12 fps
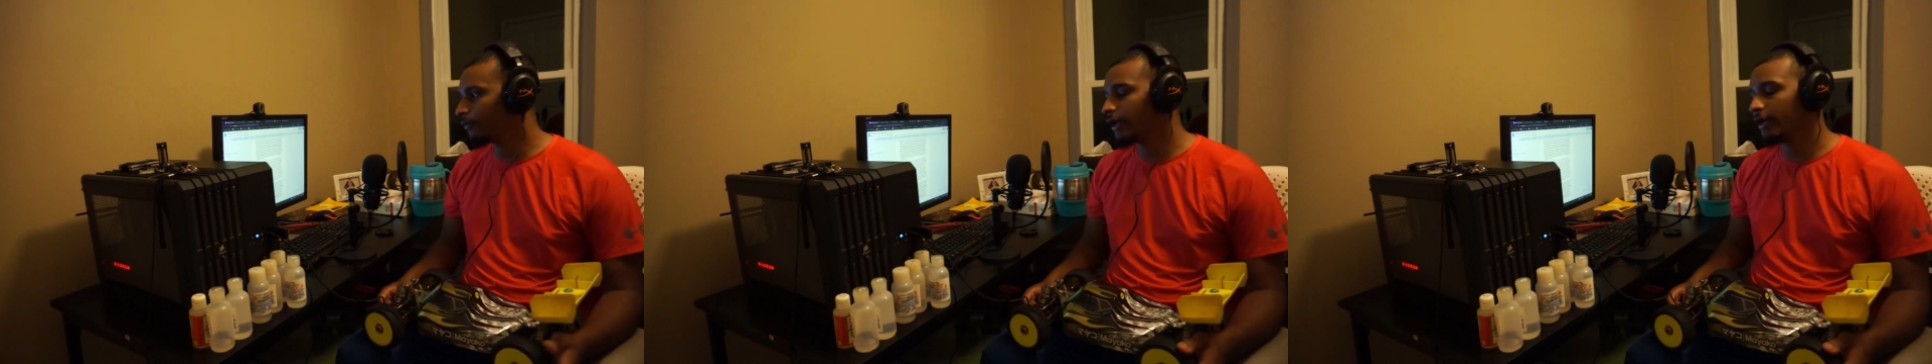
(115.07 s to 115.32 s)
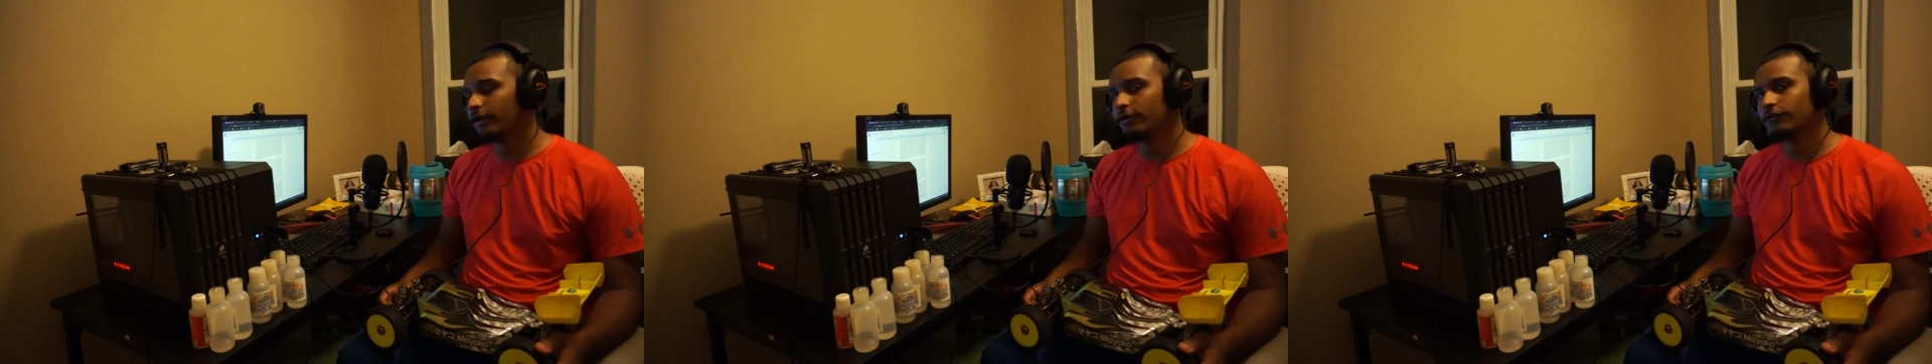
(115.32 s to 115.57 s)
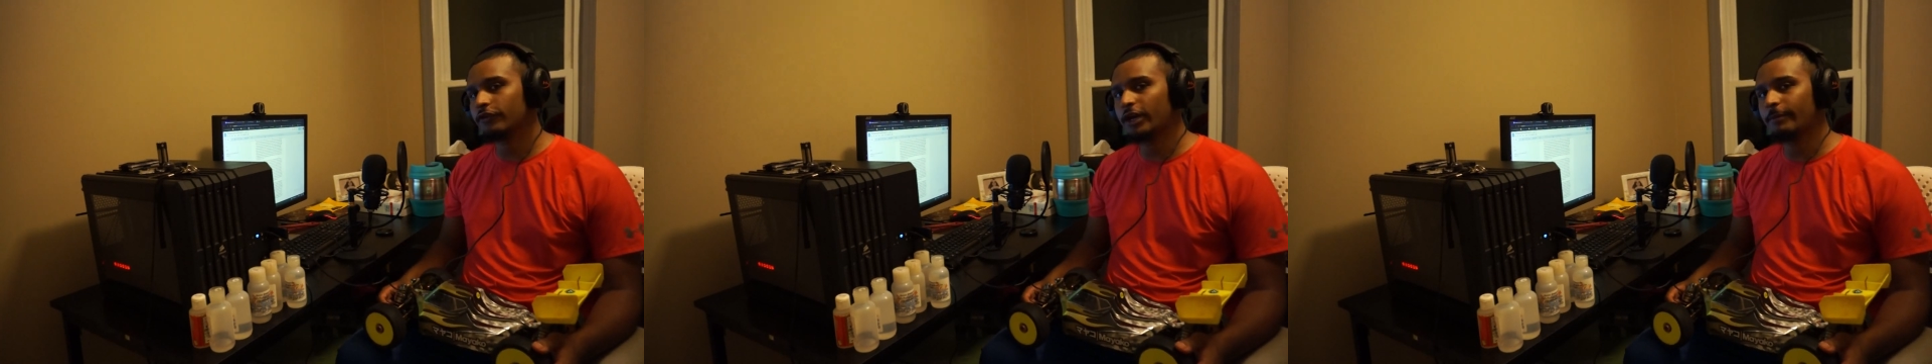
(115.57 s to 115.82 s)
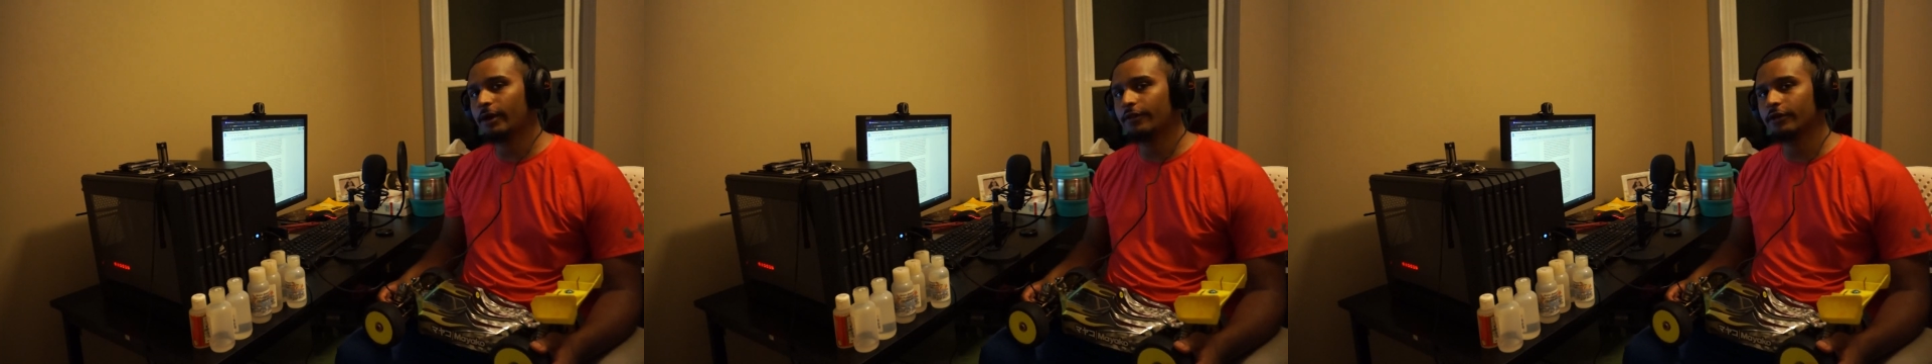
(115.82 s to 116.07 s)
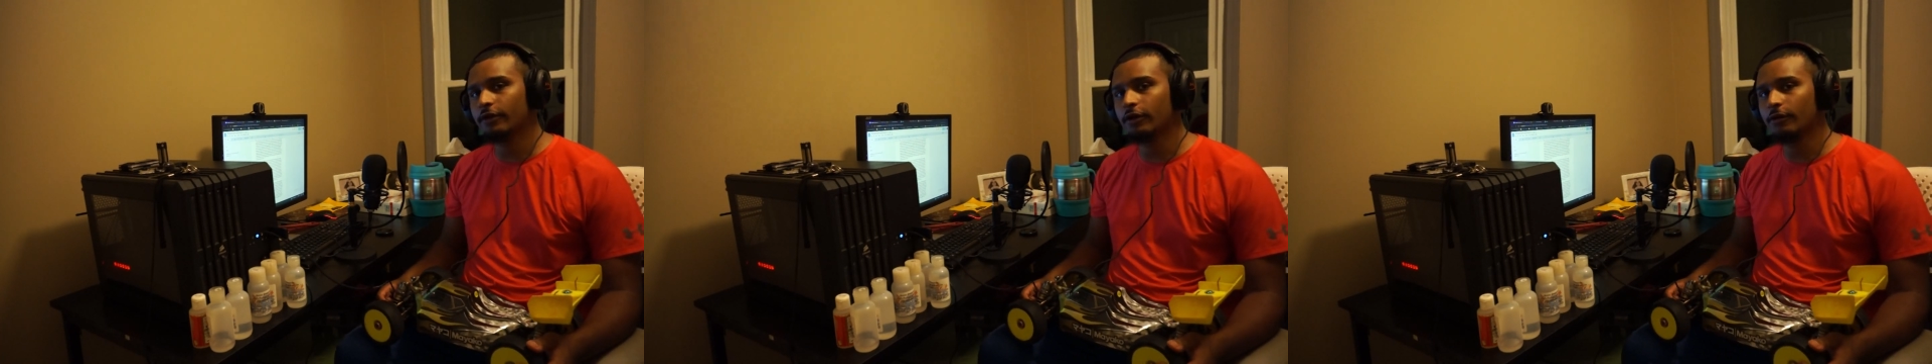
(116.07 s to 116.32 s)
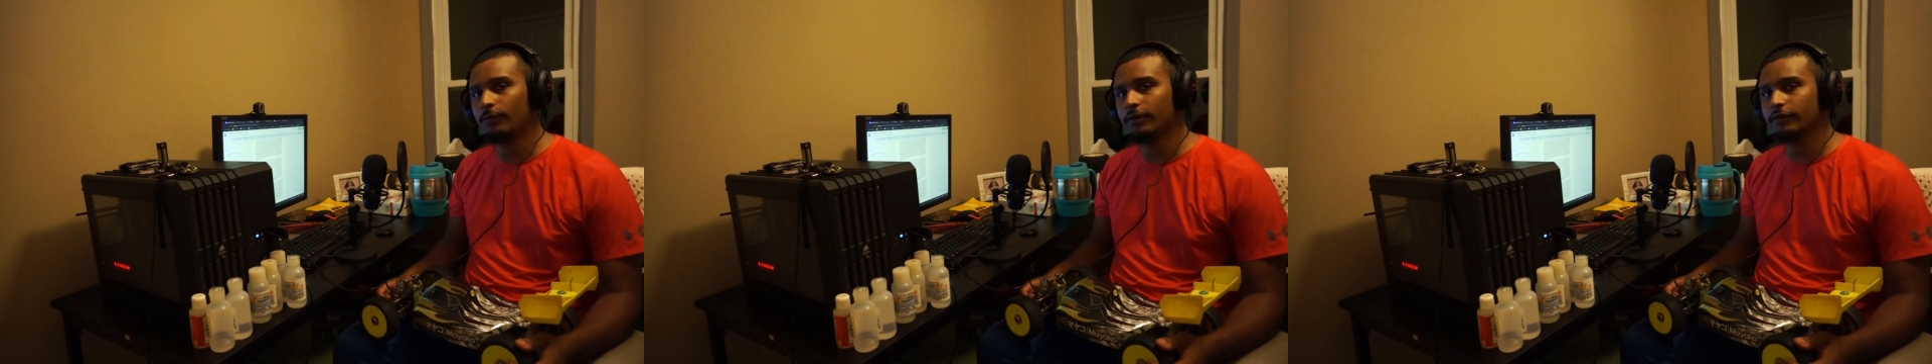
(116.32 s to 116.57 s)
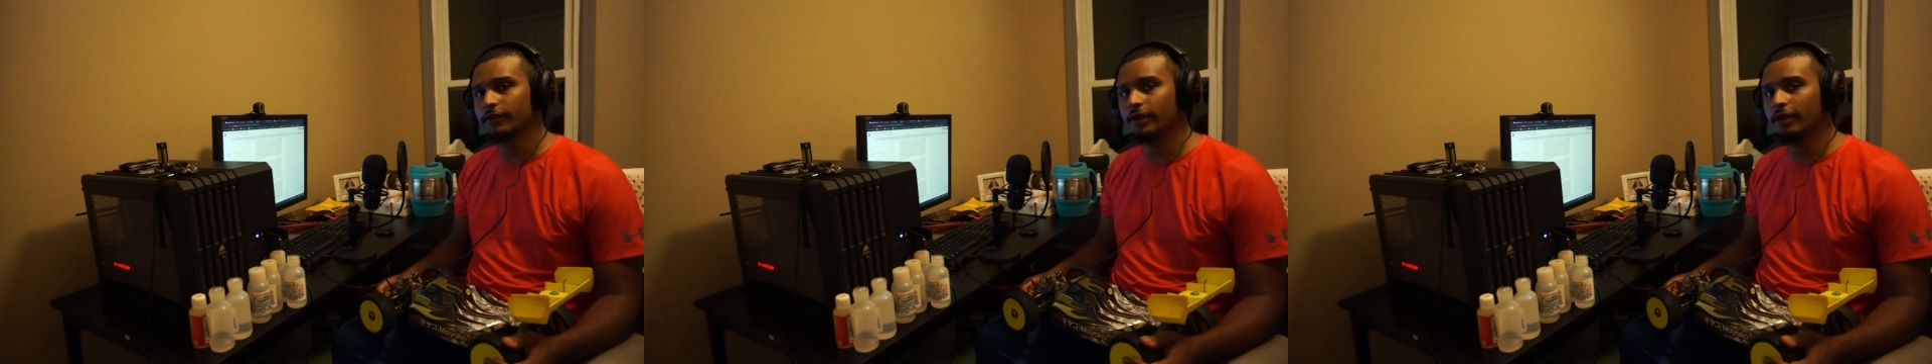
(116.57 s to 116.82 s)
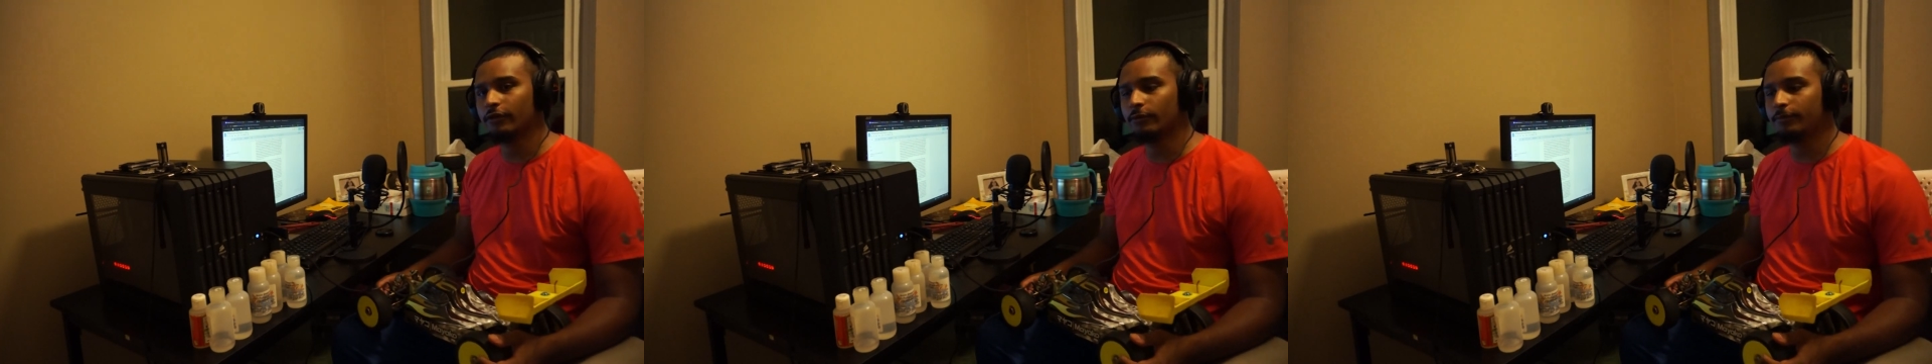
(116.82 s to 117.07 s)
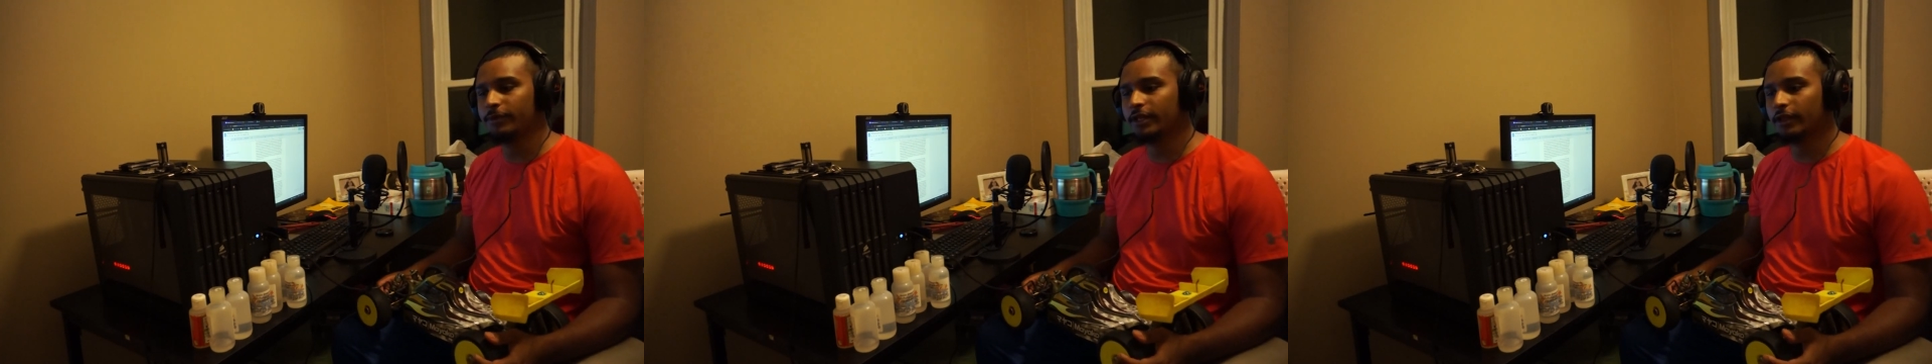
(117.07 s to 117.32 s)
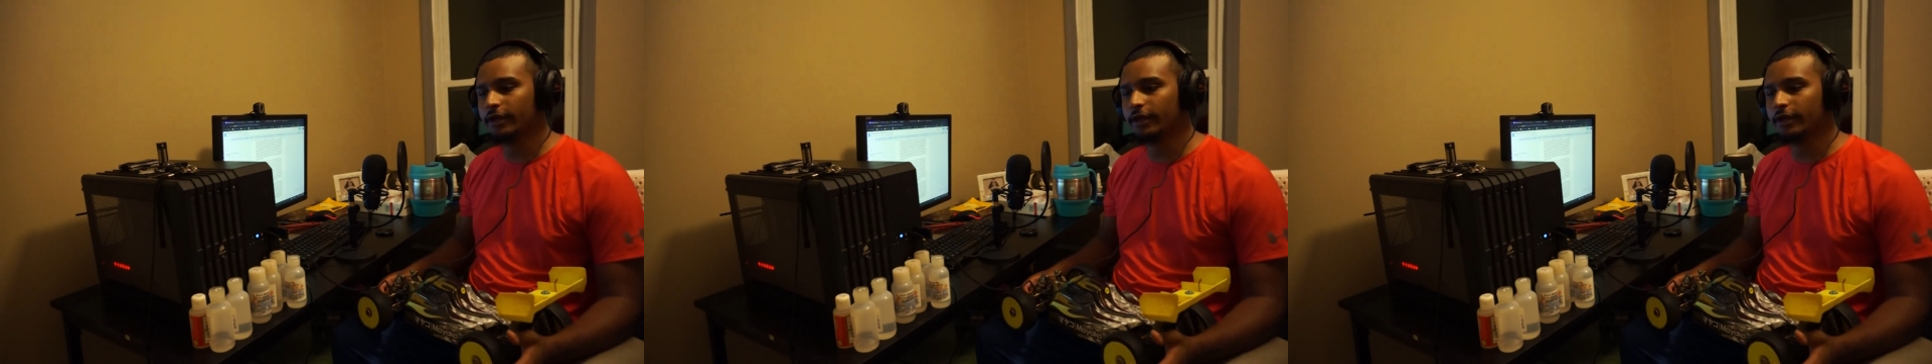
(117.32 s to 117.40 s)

way I could describe how the car went together would be